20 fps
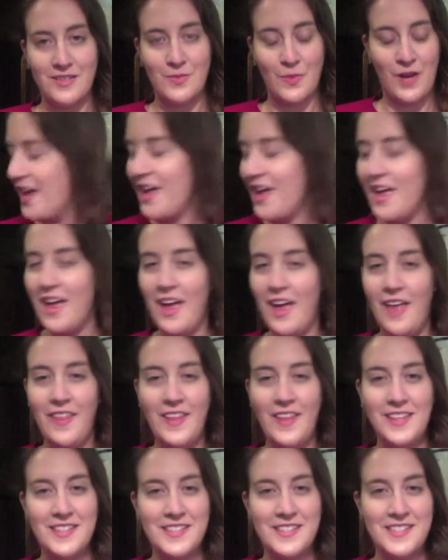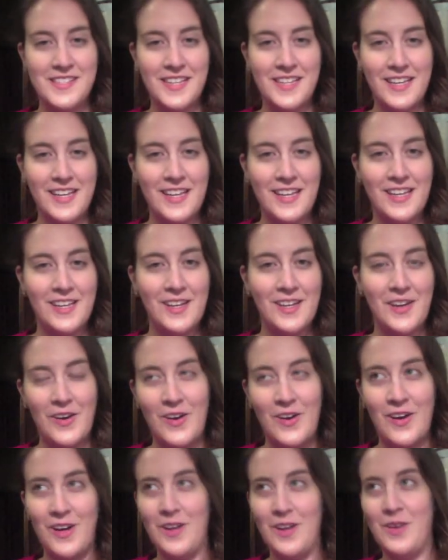well. And then sticking
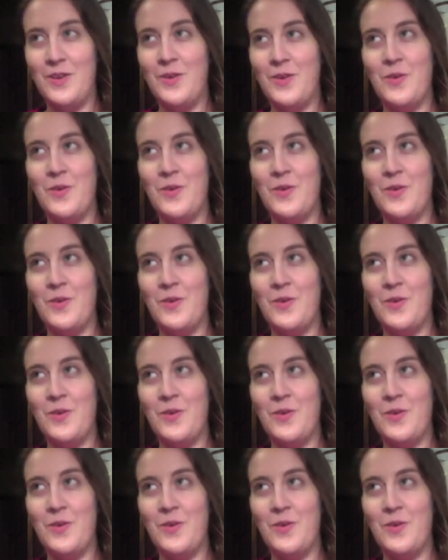on